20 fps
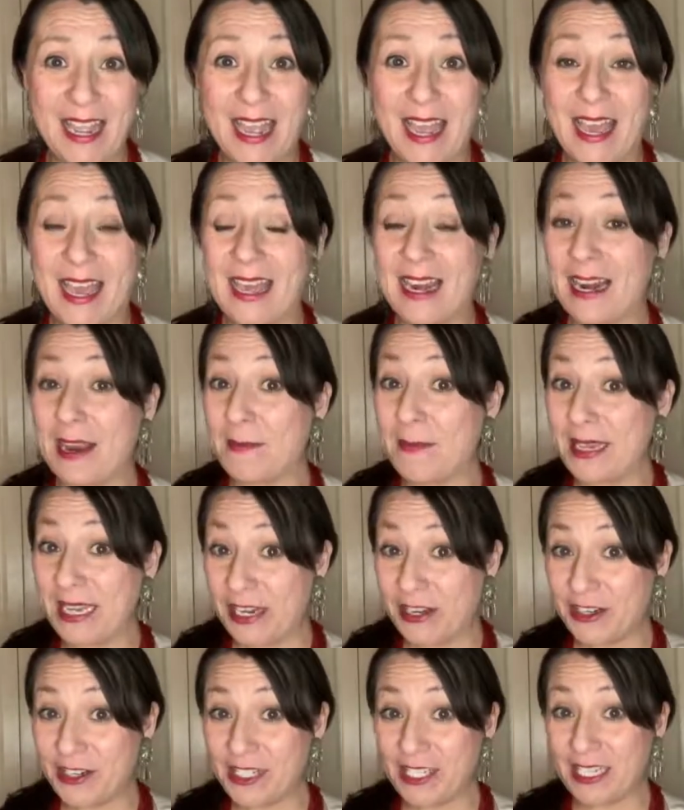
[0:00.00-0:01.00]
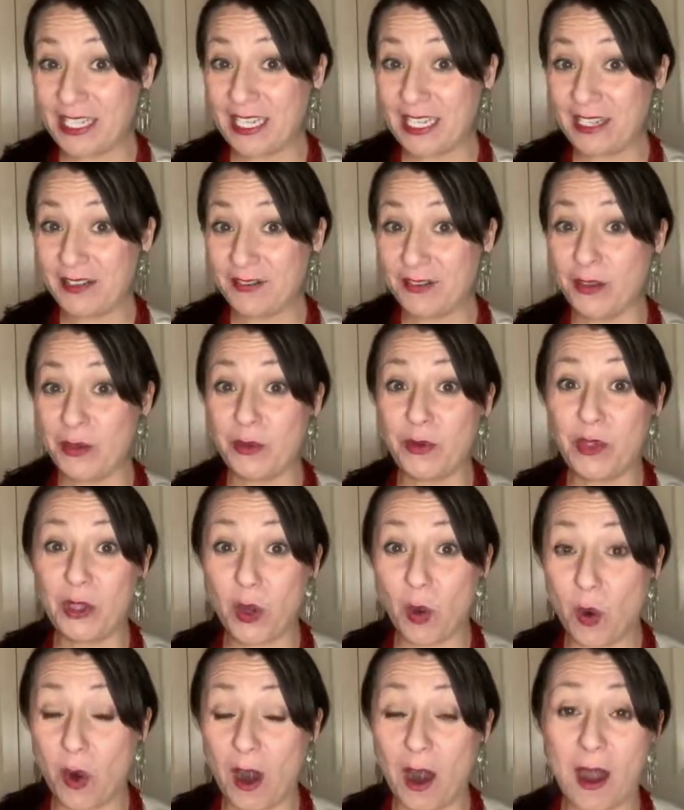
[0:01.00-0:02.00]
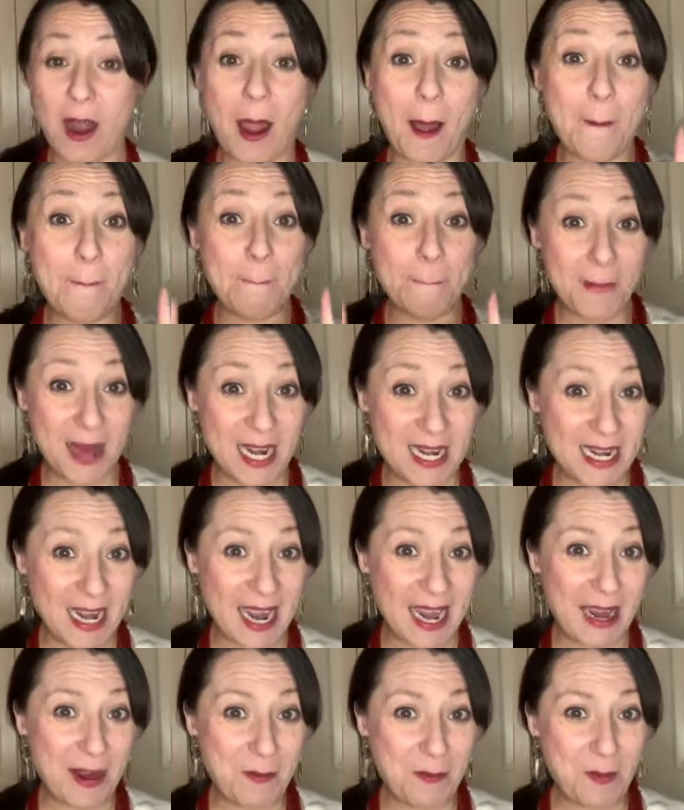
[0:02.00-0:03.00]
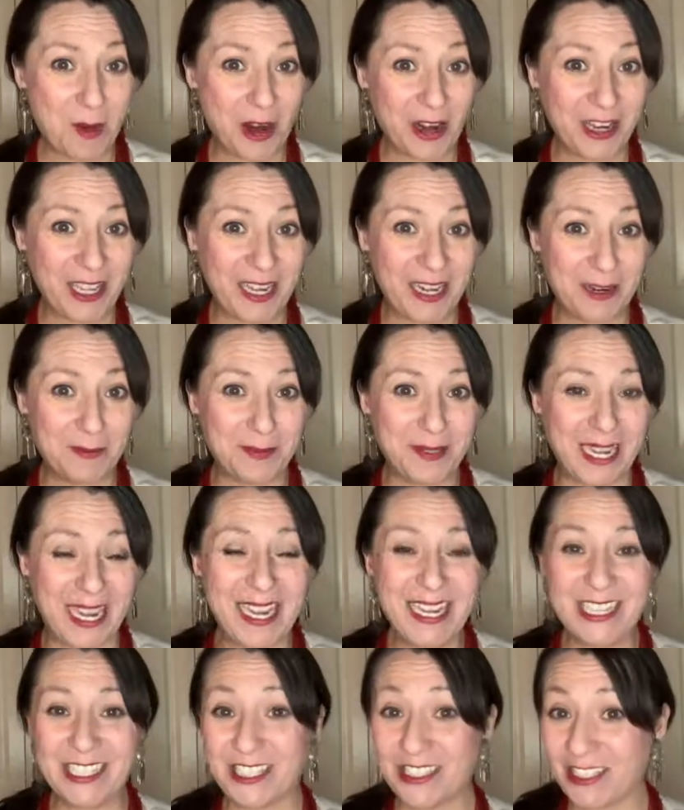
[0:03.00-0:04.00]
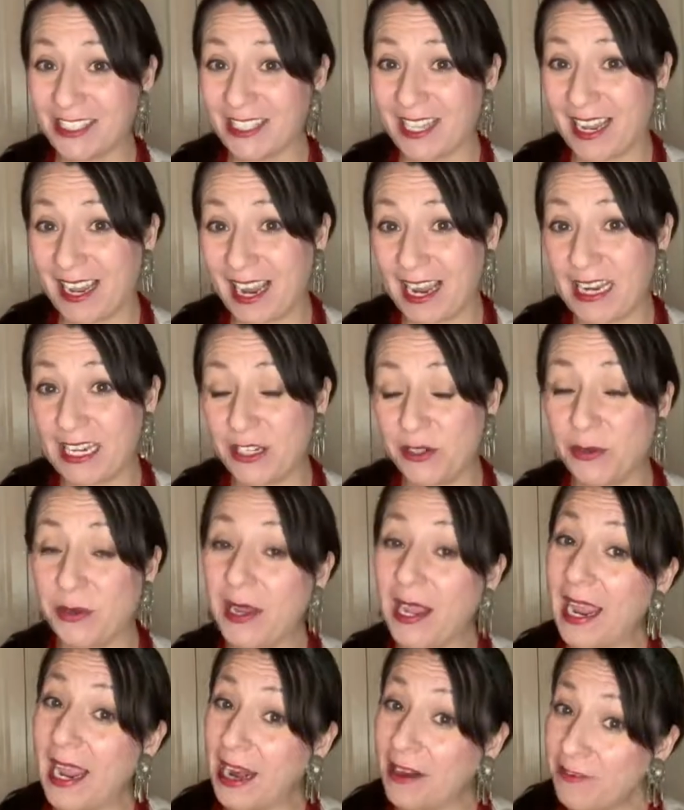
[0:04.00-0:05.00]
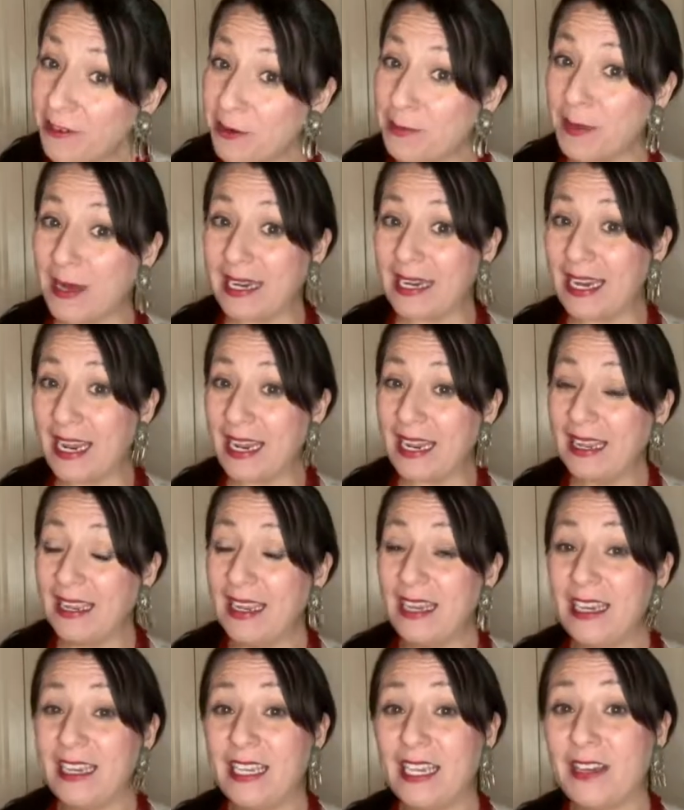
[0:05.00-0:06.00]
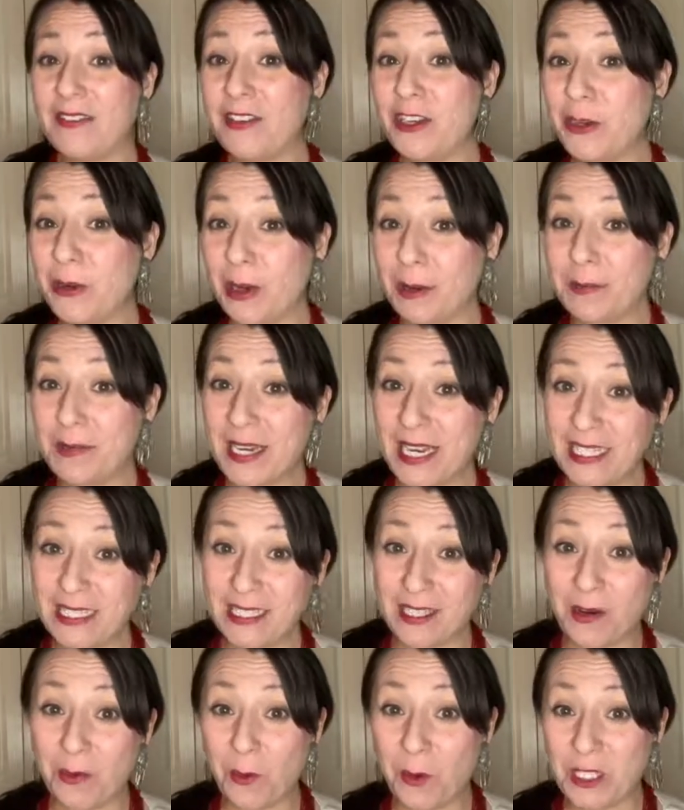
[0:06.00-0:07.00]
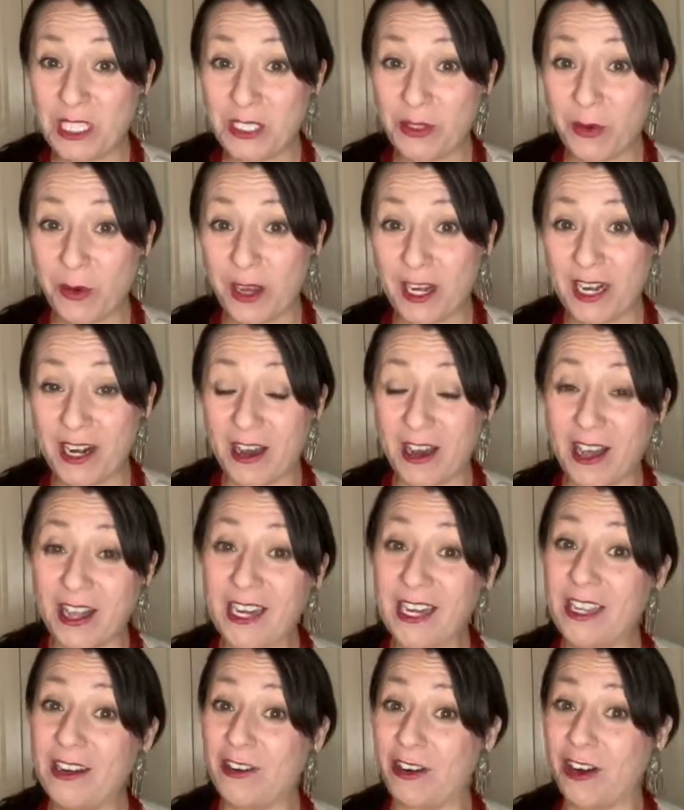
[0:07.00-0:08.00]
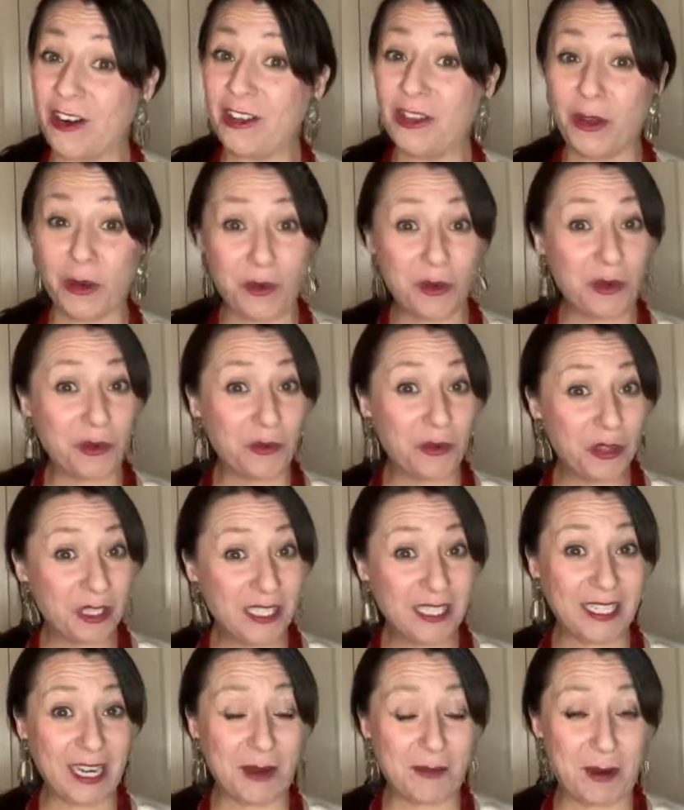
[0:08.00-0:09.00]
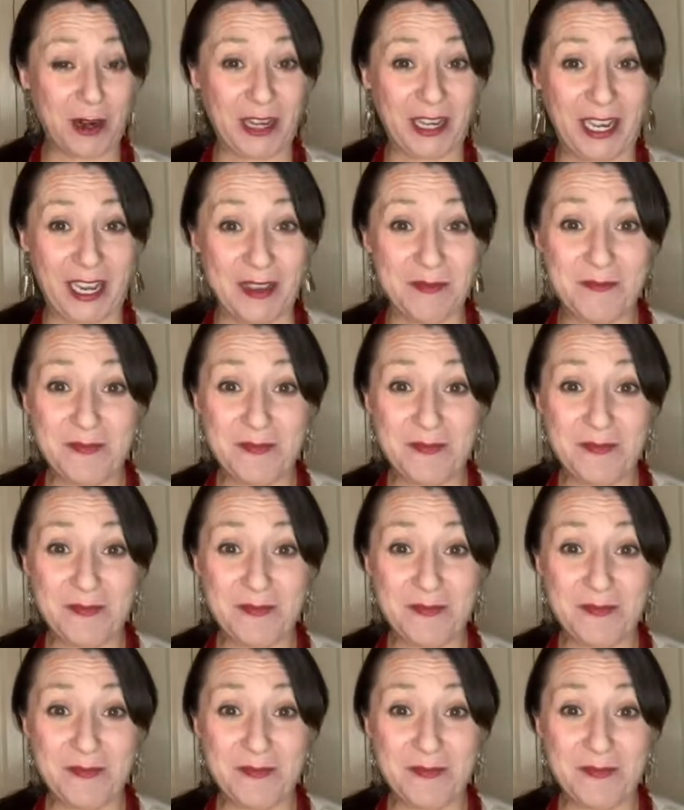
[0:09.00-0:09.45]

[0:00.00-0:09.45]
and I'm here to give you your Monday market update, just like I do every Monday, giving you updates on what's going on in our local real estate market.